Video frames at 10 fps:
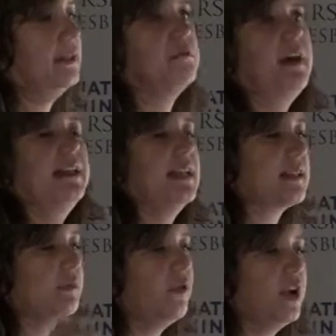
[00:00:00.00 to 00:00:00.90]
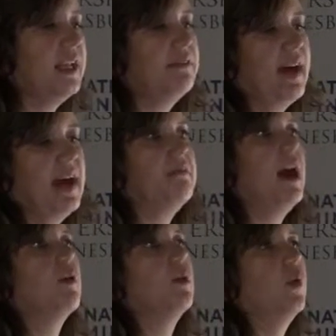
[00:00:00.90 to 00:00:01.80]
defined as a
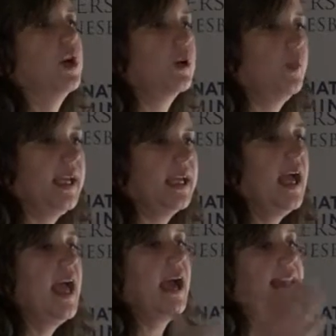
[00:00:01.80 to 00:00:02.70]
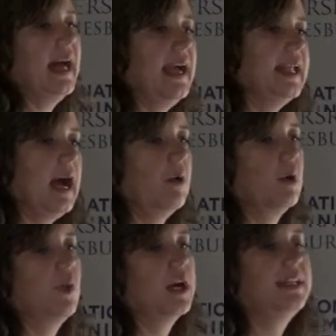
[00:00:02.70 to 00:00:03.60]
45-hour work week, a 9-hour
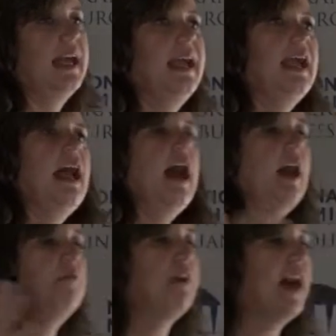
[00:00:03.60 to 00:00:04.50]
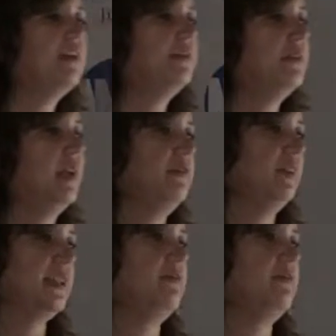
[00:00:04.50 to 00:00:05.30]
work day, if it's a